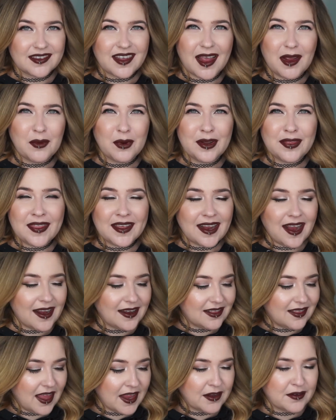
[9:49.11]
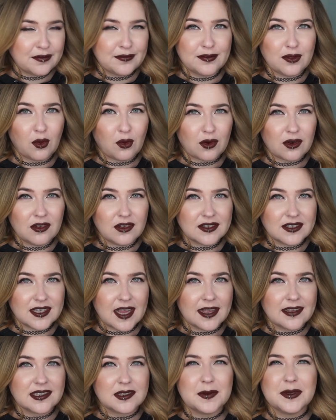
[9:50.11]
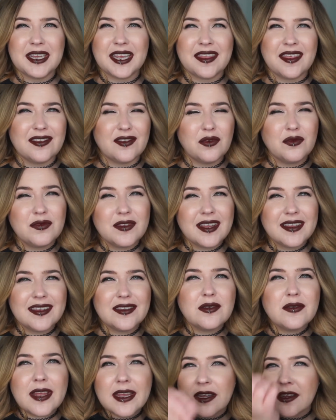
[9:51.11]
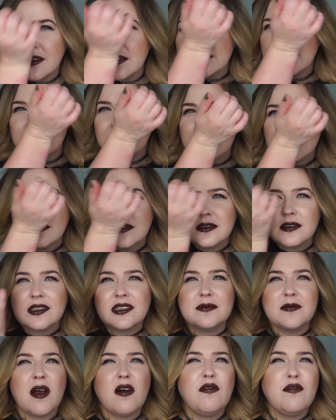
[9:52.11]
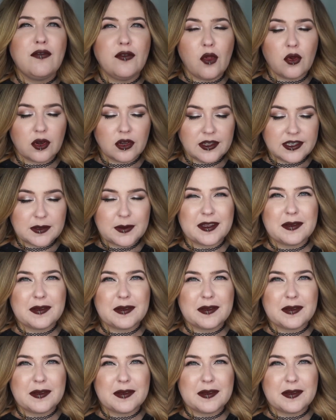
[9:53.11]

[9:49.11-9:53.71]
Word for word: I wouldn't think I liked floral scents, but like these don't these don't like smell florally to me.